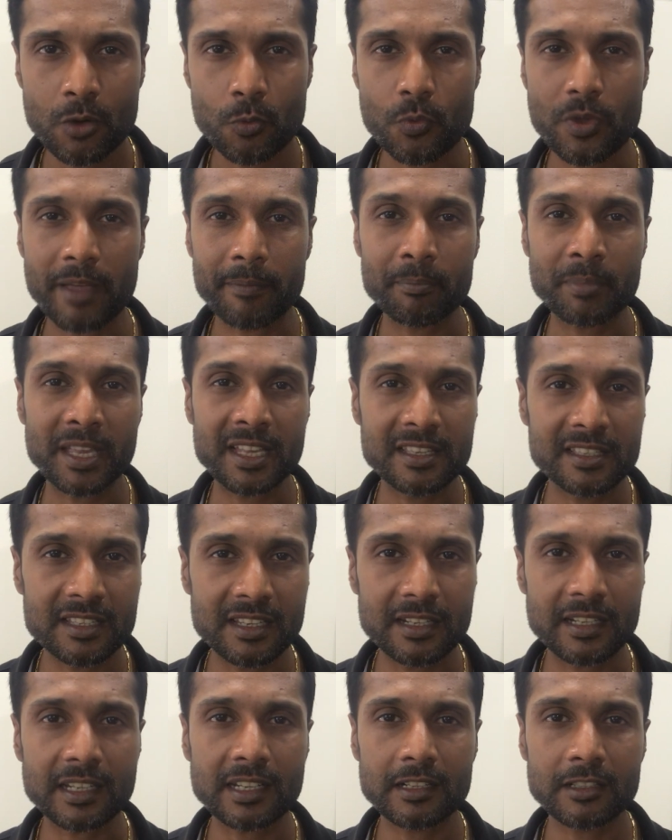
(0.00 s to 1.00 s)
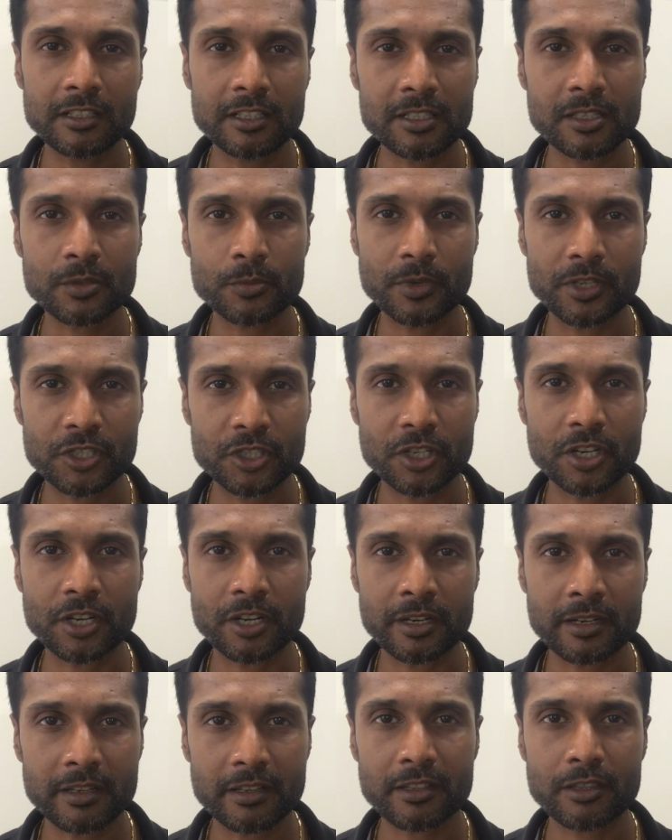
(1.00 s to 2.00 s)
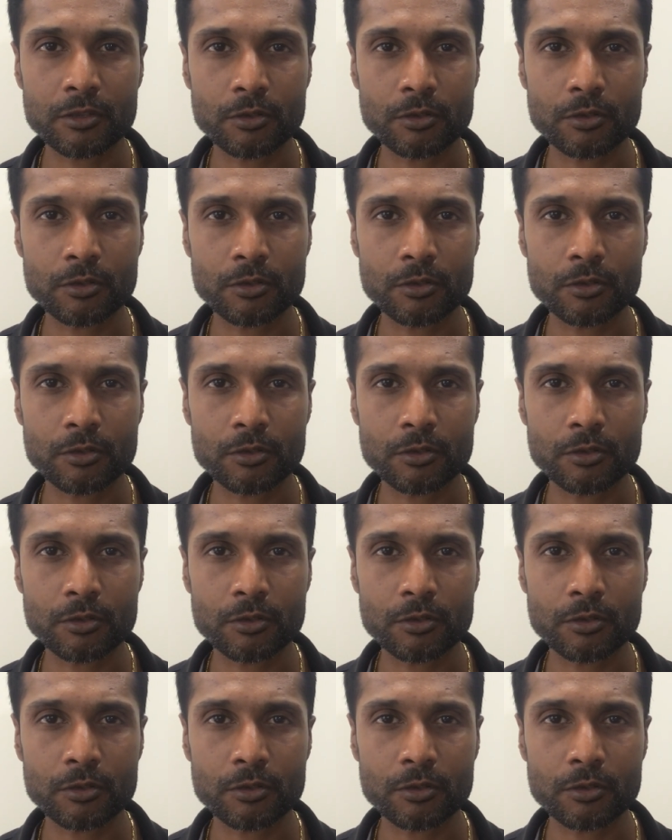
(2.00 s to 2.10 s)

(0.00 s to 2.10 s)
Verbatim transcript: we have pins and needles which are